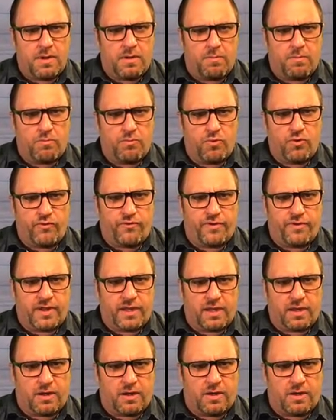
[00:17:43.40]

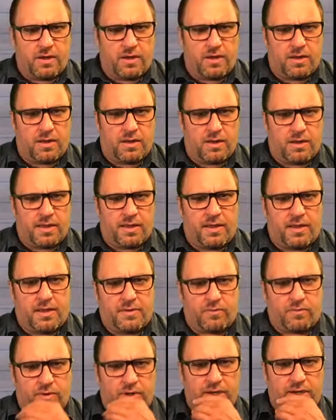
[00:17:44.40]
Moving
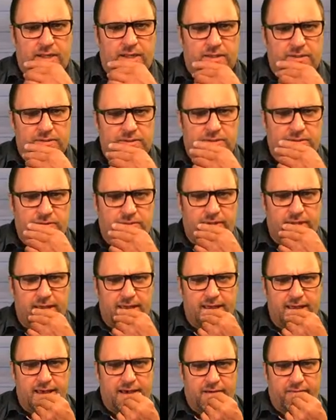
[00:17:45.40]
on. What else do we
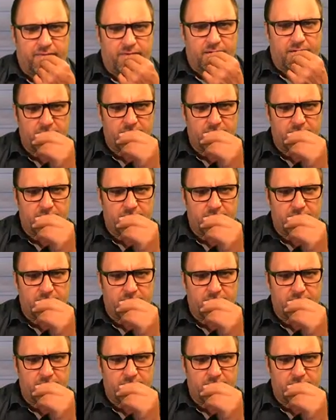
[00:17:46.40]
have?